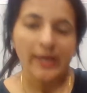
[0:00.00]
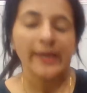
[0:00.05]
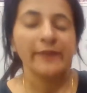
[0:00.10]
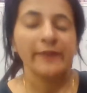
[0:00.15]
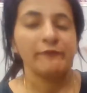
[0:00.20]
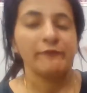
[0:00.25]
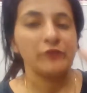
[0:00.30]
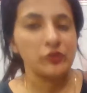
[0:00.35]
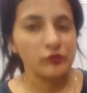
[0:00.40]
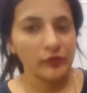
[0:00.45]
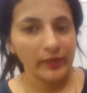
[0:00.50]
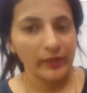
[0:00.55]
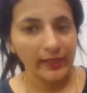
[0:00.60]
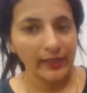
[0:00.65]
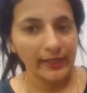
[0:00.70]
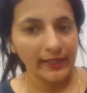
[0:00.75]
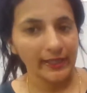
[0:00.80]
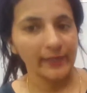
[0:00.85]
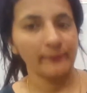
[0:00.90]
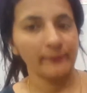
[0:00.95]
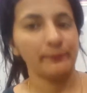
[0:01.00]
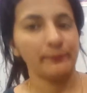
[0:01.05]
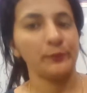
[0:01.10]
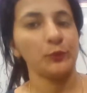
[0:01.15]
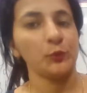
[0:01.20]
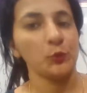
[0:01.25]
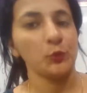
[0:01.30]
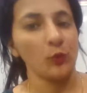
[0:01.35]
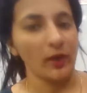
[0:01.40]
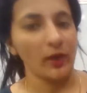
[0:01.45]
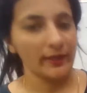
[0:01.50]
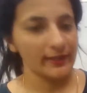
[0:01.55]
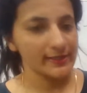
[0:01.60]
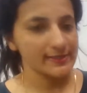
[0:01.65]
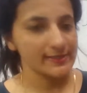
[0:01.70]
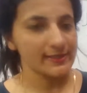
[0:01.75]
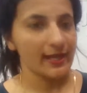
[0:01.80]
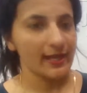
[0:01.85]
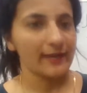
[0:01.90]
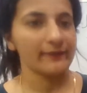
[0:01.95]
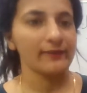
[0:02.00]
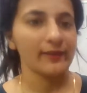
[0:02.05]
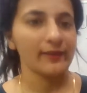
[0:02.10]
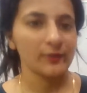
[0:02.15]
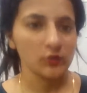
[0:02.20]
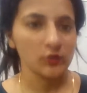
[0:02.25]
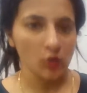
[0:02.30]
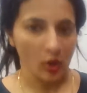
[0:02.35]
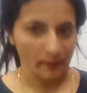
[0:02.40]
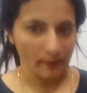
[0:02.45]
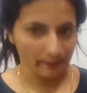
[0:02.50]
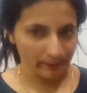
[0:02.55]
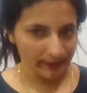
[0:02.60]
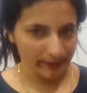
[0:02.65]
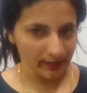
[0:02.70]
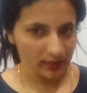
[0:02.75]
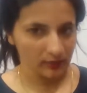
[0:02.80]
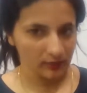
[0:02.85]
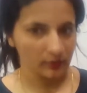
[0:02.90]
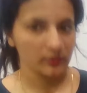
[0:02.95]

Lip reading: which will help you to understand that topic